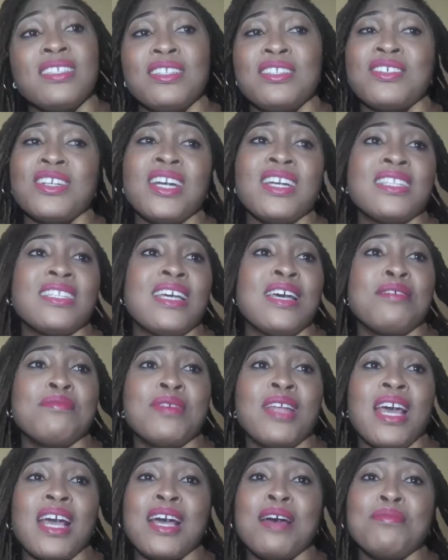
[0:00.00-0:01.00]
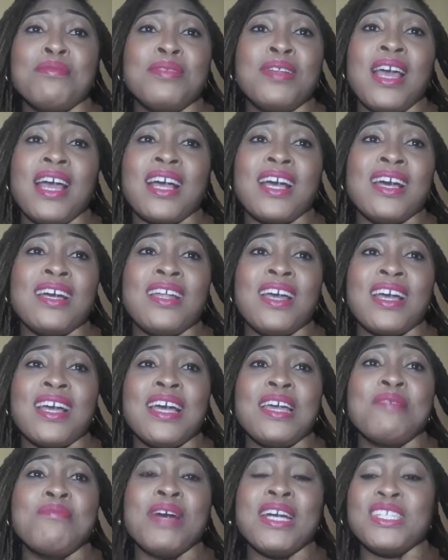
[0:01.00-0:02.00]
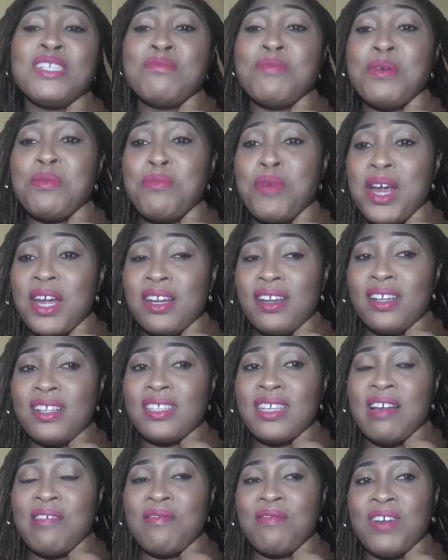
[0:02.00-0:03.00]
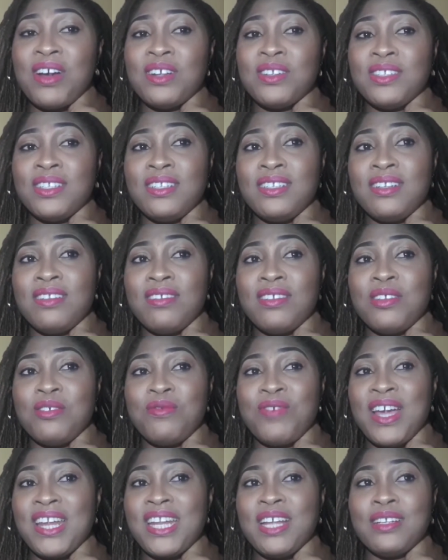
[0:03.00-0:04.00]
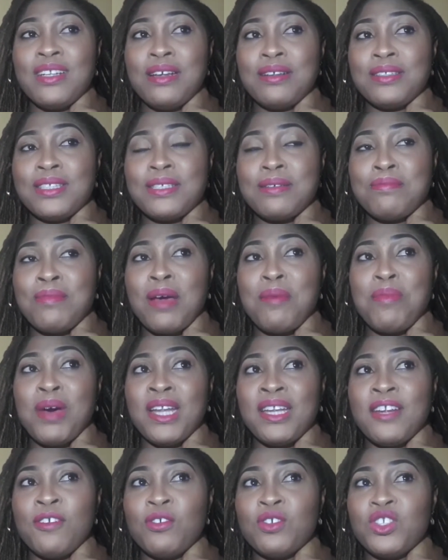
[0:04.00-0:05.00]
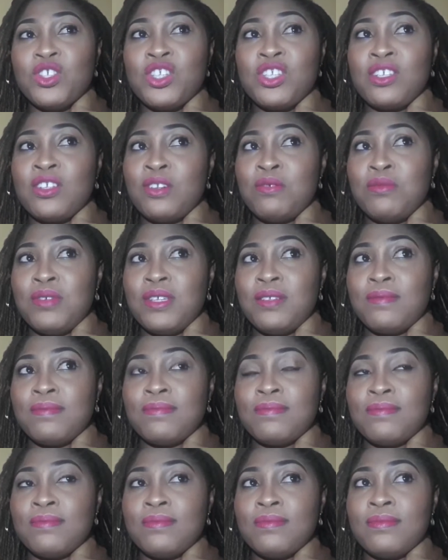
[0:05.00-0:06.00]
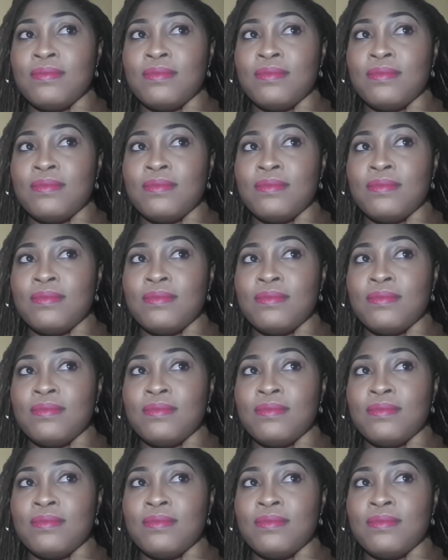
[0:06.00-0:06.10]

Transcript: a trying time, and I can't imagine being pregnant and find out that my partner was cheating on me.